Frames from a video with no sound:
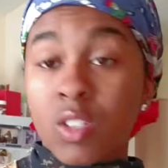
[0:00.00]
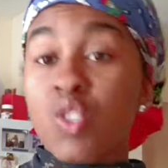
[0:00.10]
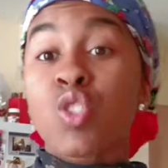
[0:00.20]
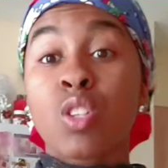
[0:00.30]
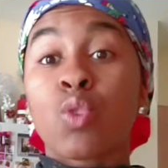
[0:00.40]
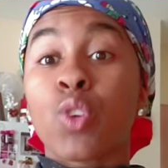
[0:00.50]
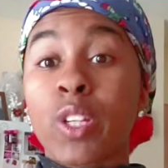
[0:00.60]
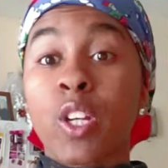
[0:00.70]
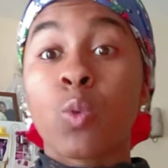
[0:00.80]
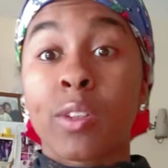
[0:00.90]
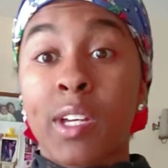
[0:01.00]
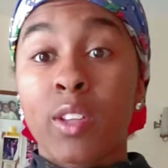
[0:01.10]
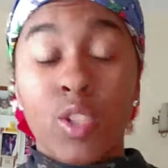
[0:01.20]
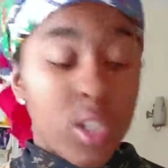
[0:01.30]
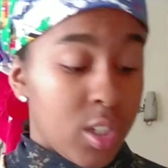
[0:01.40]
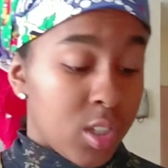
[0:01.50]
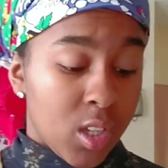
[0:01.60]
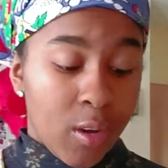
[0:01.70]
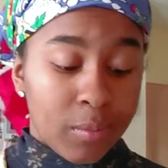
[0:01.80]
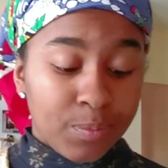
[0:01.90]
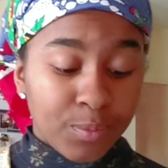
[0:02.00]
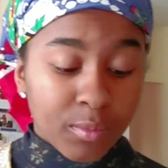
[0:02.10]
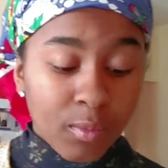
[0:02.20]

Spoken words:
This is still really good without the cheese though.